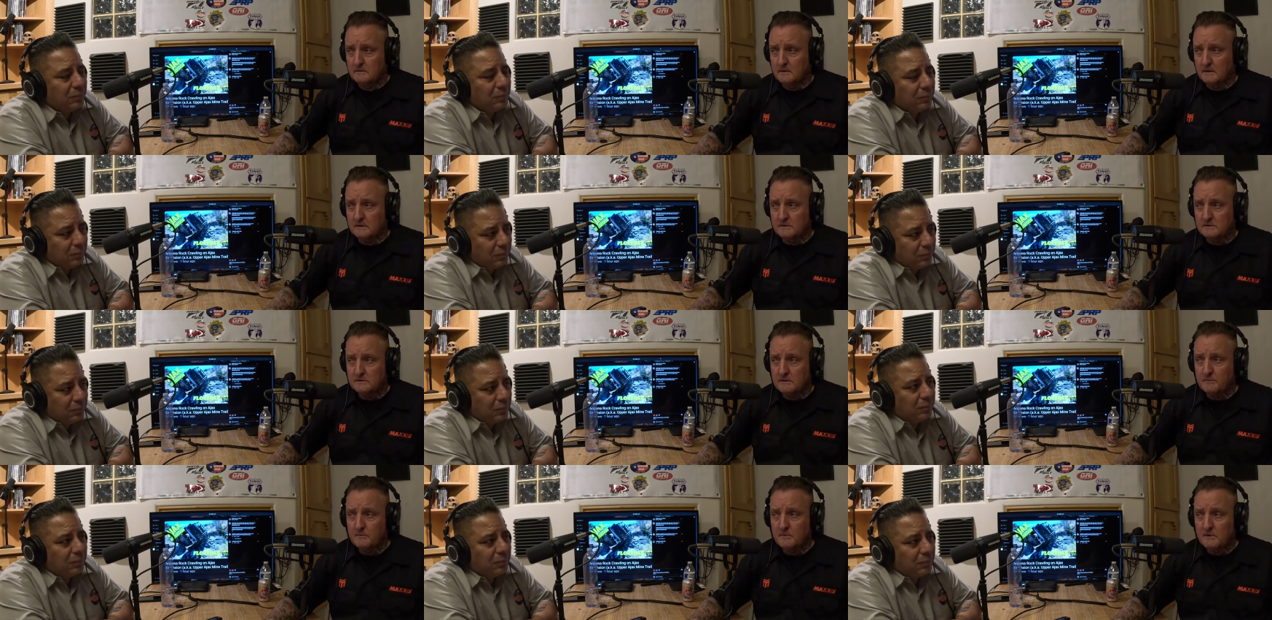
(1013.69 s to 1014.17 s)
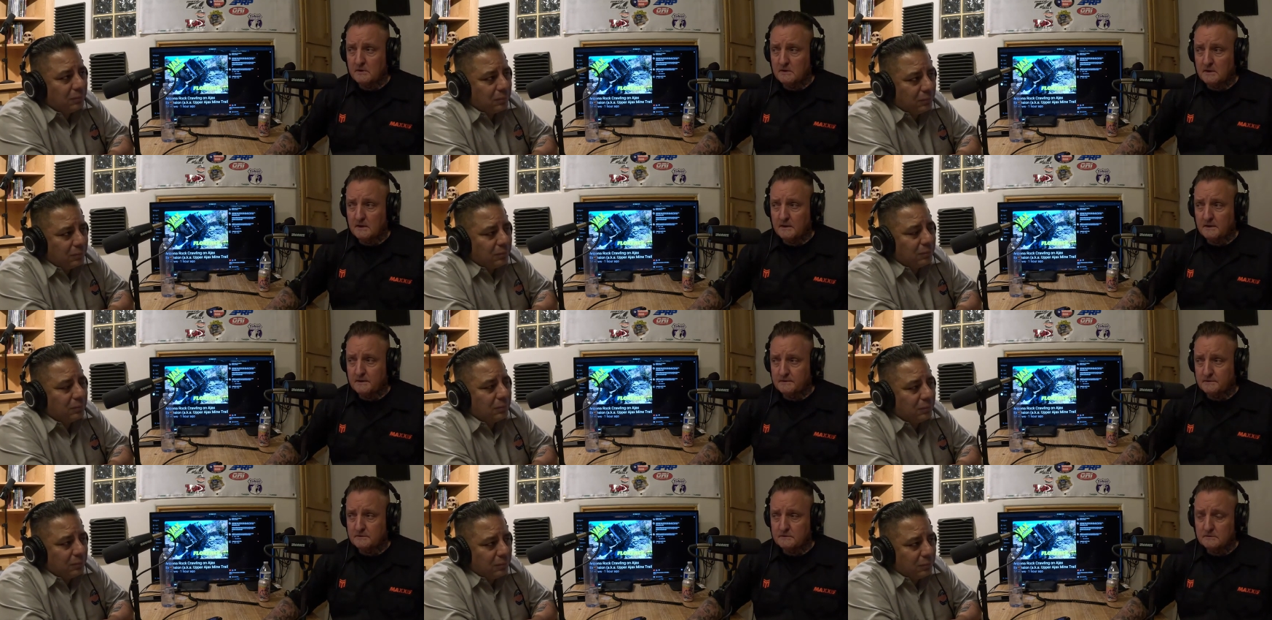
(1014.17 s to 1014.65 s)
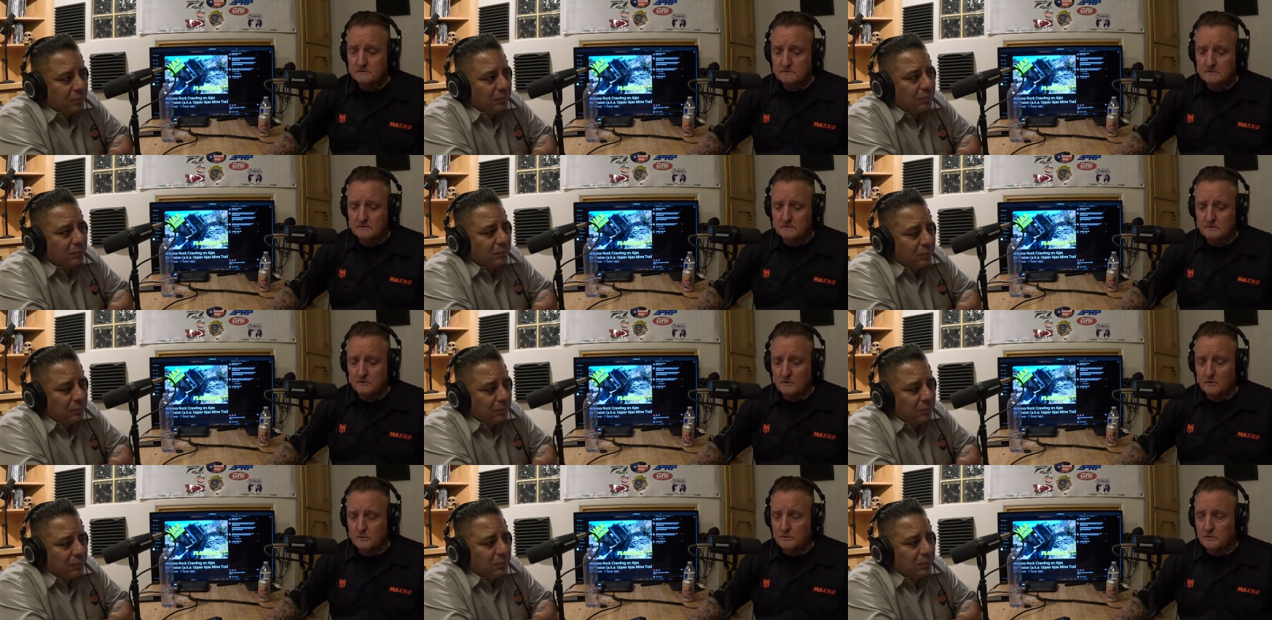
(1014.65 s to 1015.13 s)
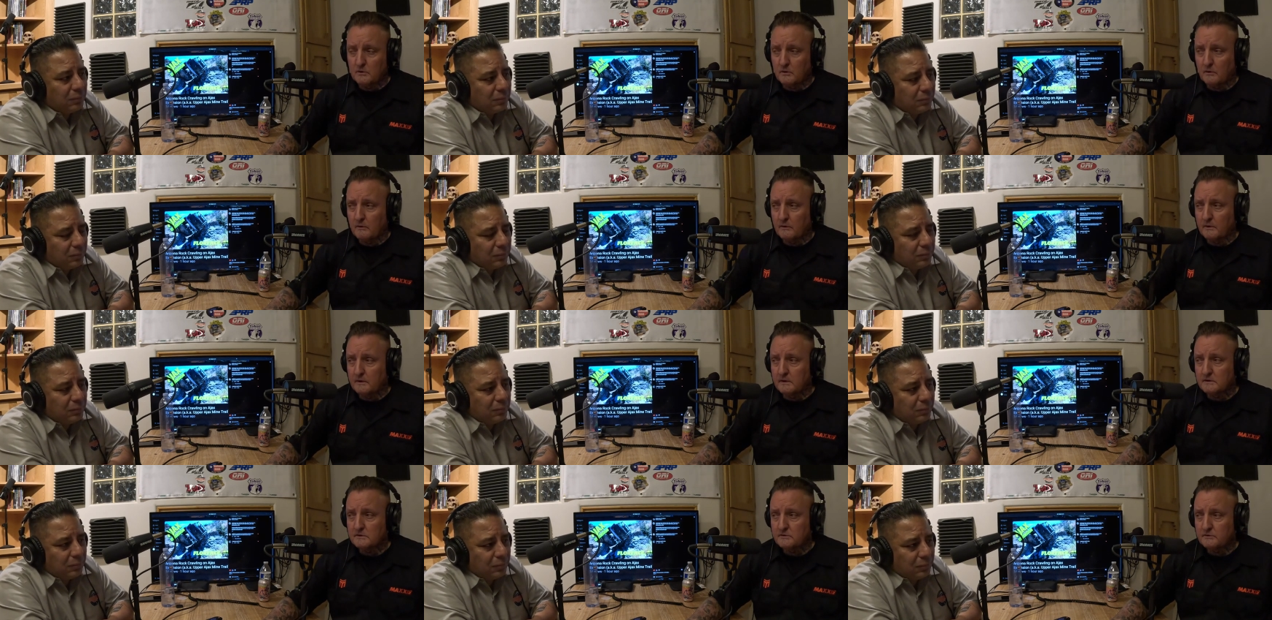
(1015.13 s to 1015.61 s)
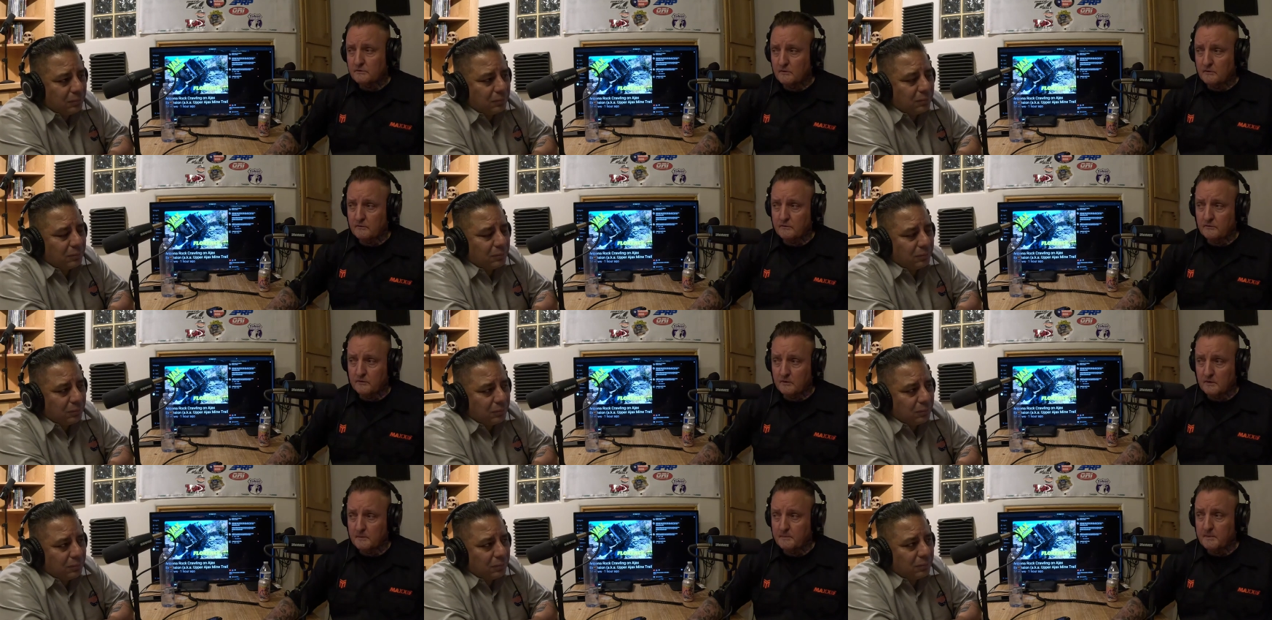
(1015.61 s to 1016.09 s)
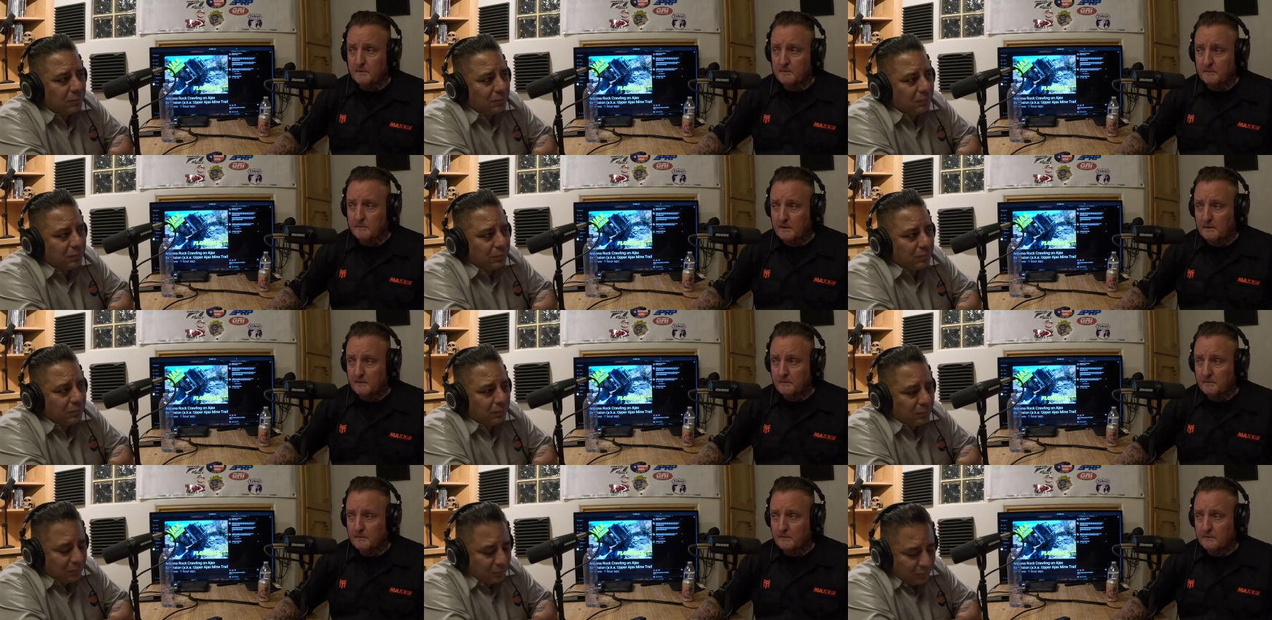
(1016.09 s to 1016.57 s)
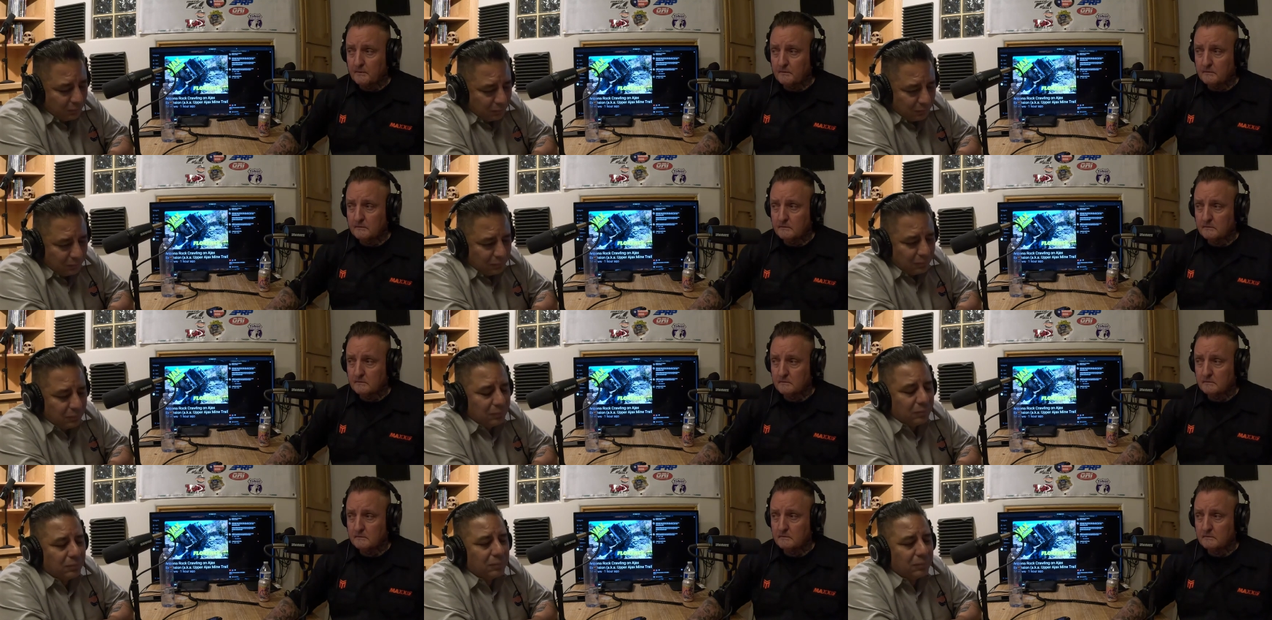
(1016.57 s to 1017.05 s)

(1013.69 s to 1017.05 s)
Speaker 1: like something that is notorious for flipping people.